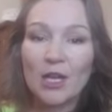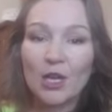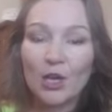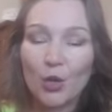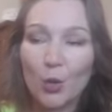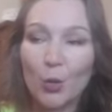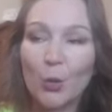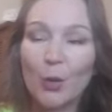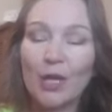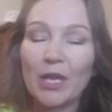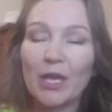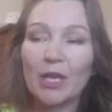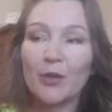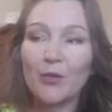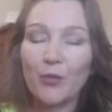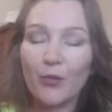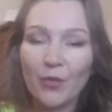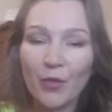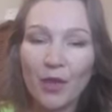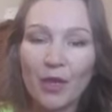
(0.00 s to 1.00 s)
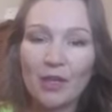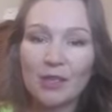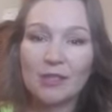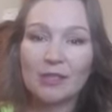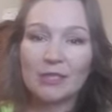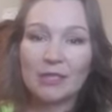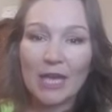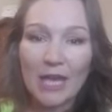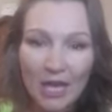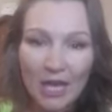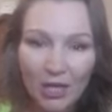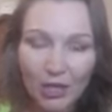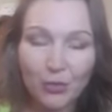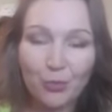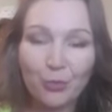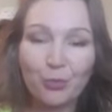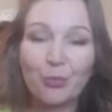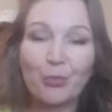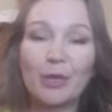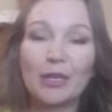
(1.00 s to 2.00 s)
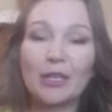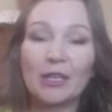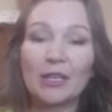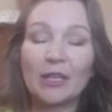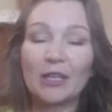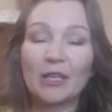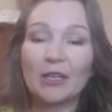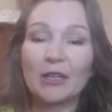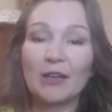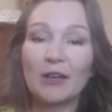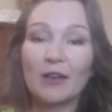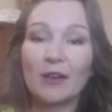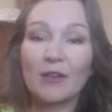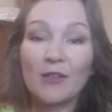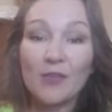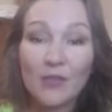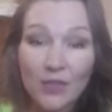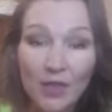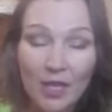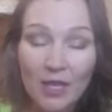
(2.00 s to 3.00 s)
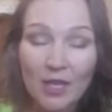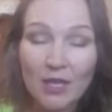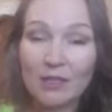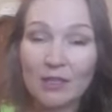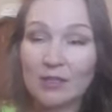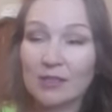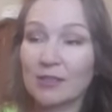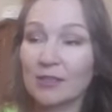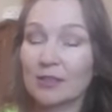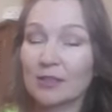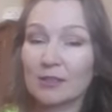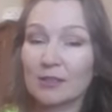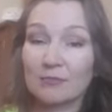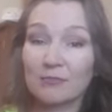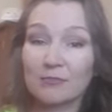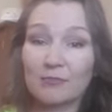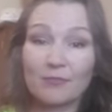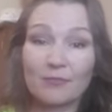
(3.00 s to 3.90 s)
quick fix, help me things